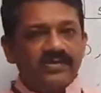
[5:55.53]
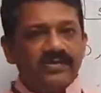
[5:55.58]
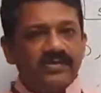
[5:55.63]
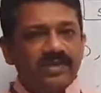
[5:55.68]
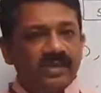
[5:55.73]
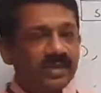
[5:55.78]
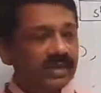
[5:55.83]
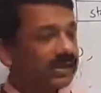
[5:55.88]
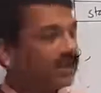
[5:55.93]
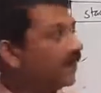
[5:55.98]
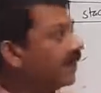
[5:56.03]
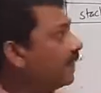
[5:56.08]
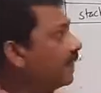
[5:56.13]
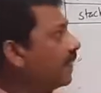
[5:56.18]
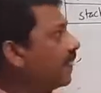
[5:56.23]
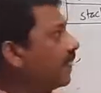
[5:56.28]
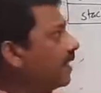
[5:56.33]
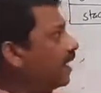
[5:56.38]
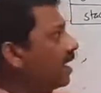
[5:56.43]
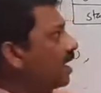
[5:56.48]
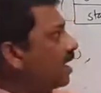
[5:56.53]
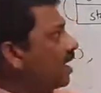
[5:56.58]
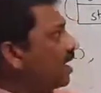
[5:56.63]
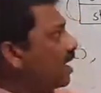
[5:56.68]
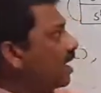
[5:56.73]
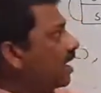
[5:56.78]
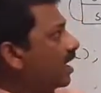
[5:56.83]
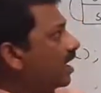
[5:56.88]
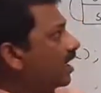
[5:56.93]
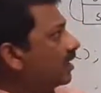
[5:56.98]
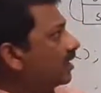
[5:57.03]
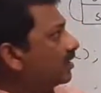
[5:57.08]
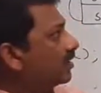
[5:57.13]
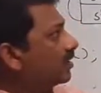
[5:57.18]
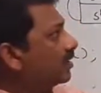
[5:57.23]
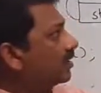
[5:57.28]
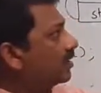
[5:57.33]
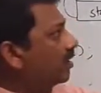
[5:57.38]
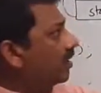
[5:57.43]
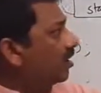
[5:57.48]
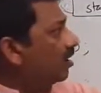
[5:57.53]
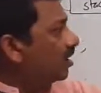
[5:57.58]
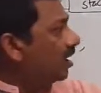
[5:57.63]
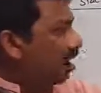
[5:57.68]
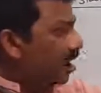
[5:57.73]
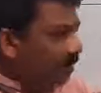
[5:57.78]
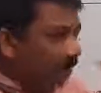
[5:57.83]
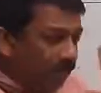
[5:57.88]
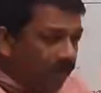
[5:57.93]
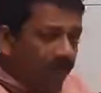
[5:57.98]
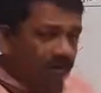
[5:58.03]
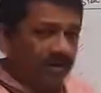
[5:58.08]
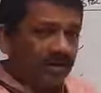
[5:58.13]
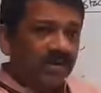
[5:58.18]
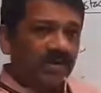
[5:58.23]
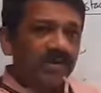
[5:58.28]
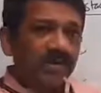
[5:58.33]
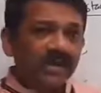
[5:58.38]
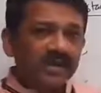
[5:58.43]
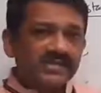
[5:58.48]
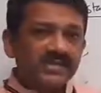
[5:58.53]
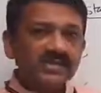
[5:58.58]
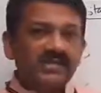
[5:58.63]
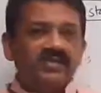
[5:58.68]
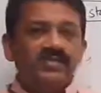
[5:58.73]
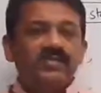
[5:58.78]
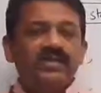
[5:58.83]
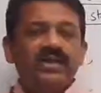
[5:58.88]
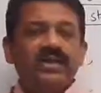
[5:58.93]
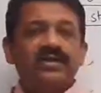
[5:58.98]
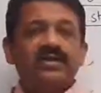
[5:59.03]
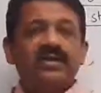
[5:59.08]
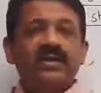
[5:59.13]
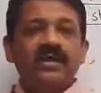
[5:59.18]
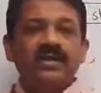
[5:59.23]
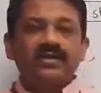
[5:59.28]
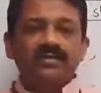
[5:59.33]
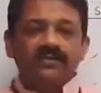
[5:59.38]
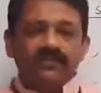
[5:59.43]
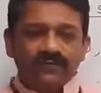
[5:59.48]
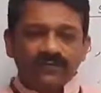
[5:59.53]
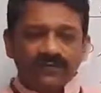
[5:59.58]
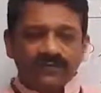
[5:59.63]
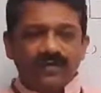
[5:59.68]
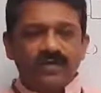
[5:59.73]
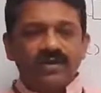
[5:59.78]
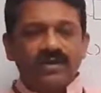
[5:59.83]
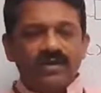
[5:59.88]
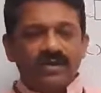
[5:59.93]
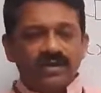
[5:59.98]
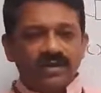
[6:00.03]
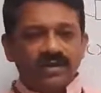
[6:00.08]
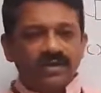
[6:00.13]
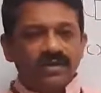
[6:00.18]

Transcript: there, and upon executing that fork,